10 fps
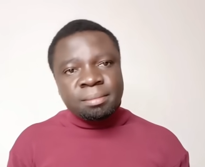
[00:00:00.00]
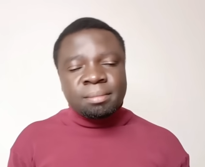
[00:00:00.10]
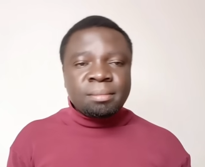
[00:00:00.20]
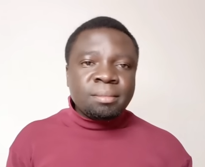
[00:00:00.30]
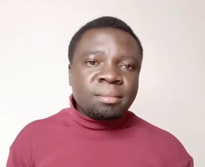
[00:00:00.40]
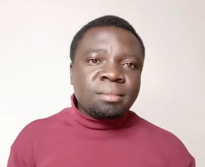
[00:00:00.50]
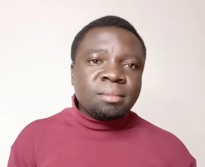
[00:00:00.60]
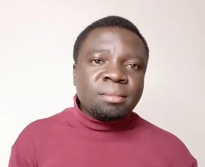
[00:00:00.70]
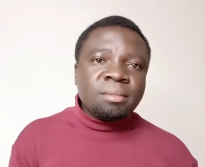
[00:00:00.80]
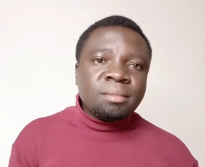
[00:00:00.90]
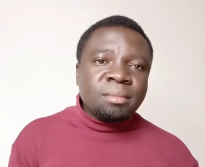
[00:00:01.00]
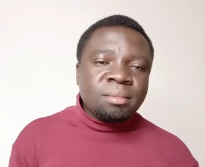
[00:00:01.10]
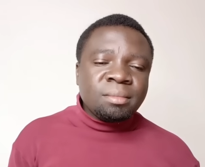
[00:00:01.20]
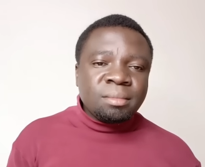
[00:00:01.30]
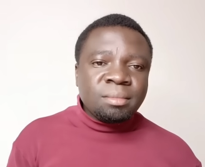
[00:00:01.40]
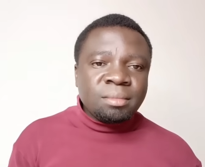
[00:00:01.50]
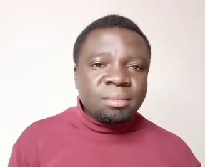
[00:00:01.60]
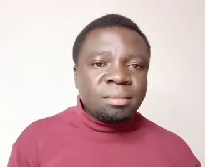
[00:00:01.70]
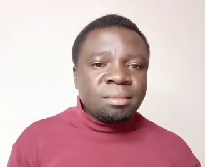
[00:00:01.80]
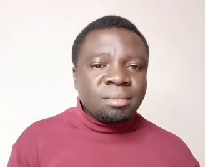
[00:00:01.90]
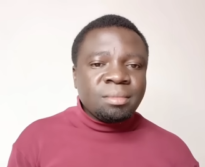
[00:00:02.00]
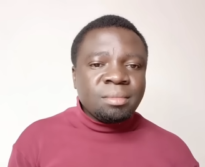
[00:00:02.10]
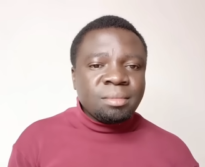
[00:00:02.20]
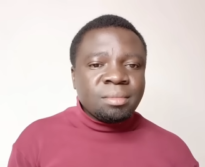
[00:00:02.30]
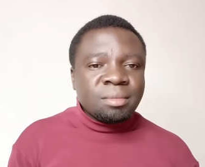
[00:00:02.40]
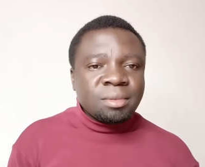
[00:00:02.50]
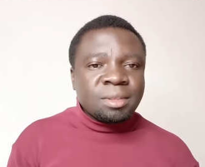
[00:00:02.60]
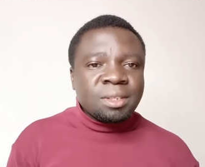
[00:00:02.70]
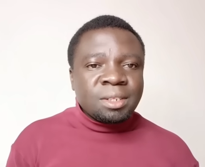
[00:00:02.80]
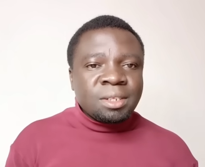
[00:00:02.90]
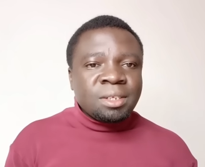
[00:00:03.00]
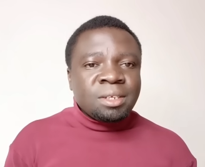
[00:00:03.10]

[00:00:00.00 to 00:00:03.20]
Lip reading: (silence)